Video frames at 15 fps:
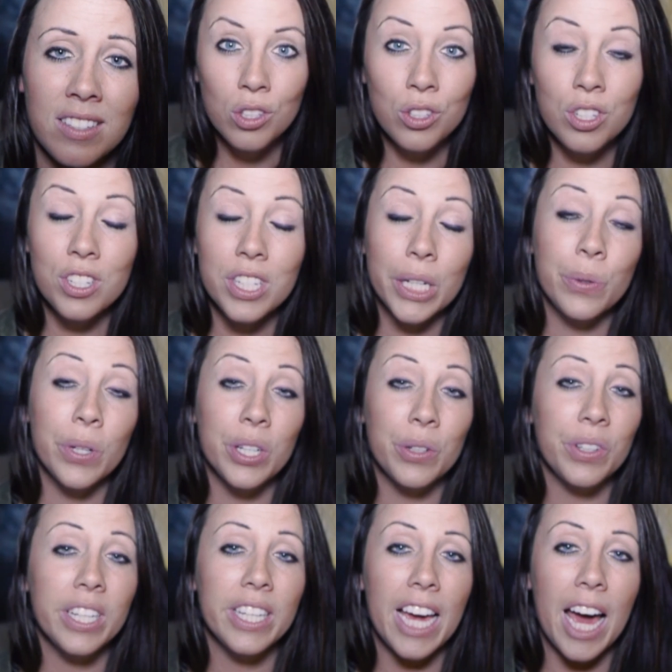So just a quick
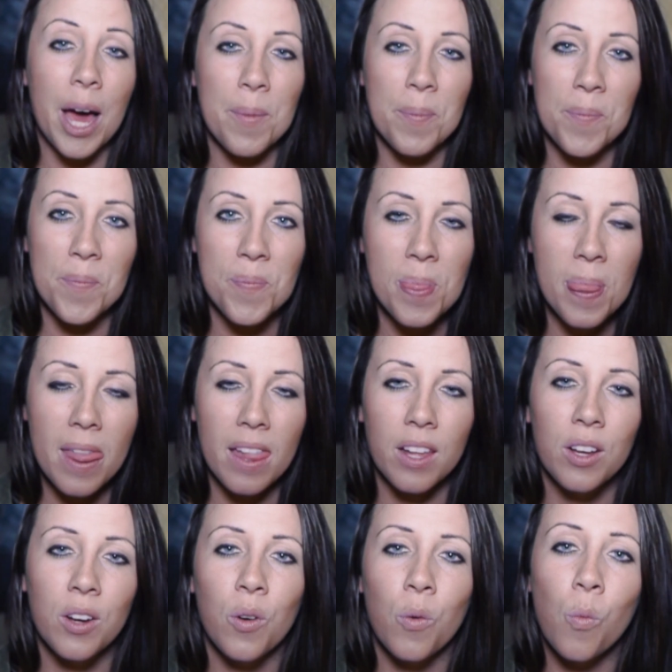recap.
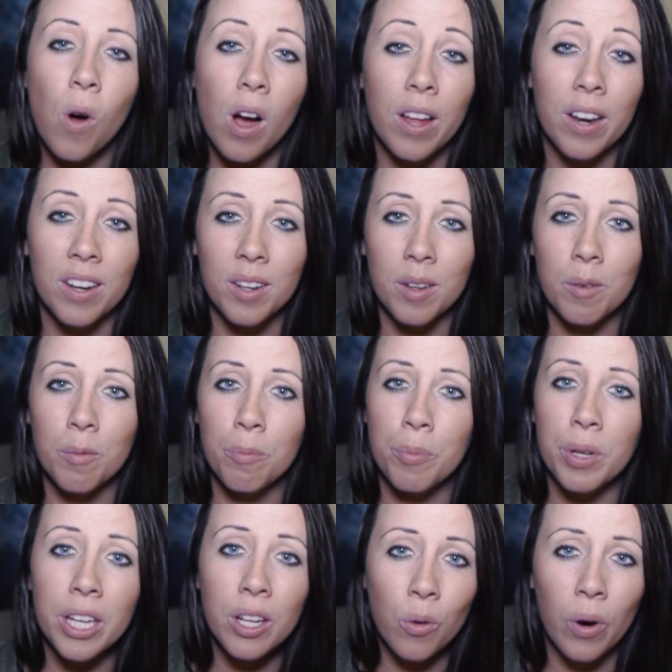1,
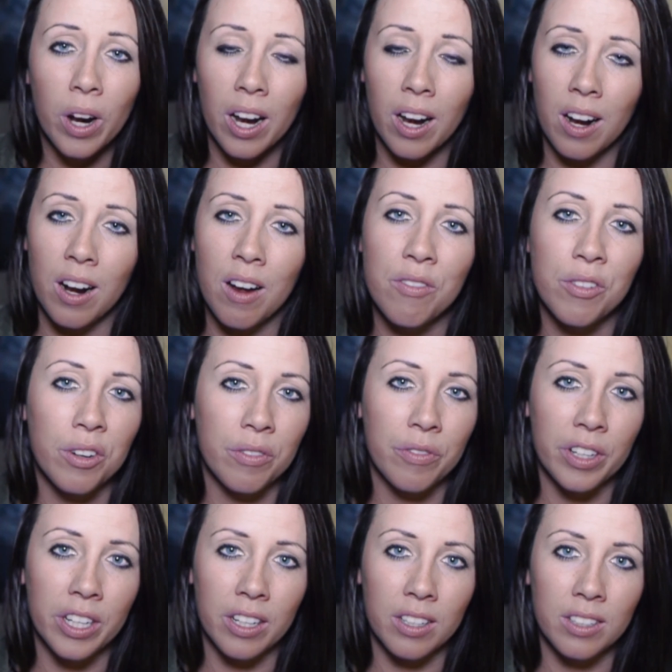be aware of your
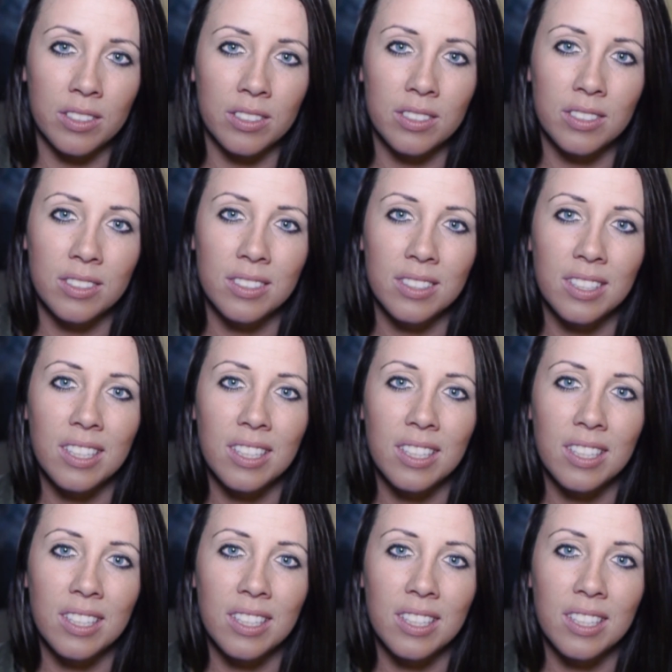fears.